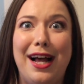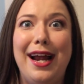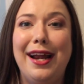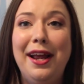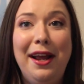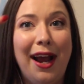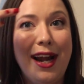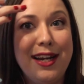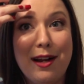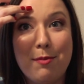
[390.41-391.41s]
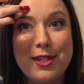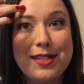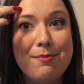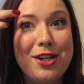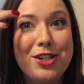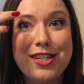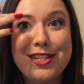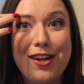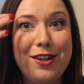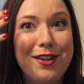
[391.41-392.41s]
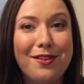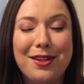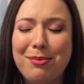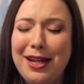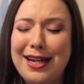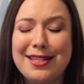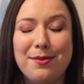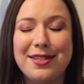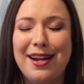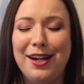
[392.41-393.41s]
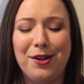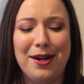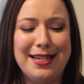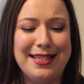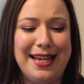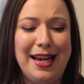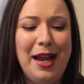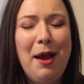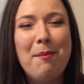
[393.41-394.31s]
Like, I ended up with smudges all over the place. It was kind of crazy.